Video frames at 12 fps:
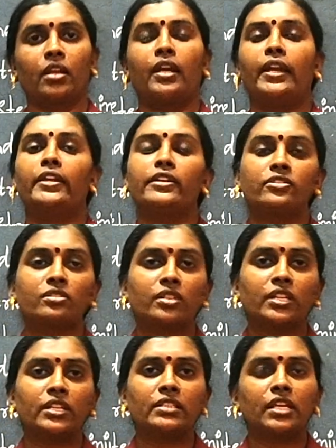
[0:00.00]

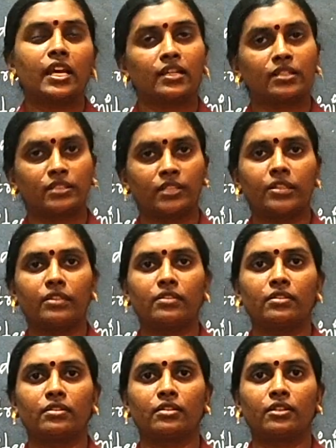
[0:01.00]
Industries are the thing
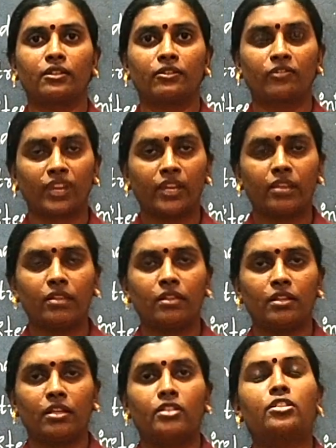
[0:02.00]
where
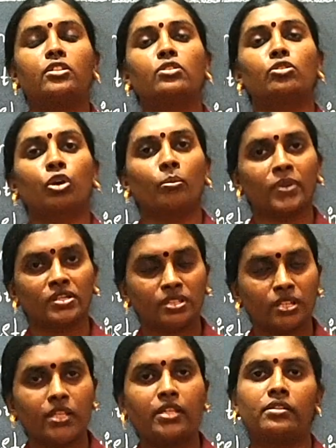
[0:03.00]
the raw
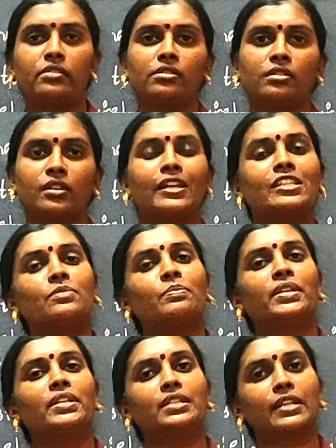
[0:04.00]
materials is
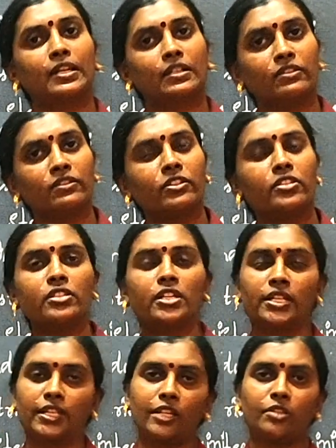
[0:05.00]
being
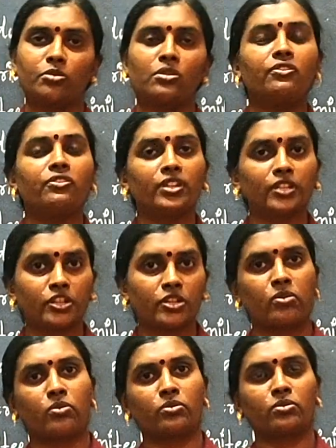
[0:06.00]
converted into the
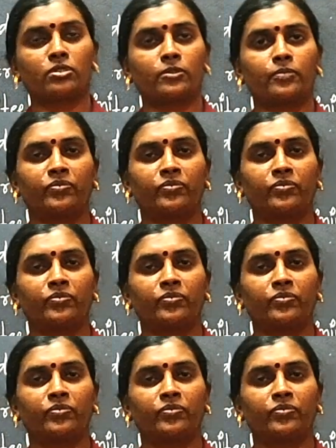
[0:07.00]
finished goods.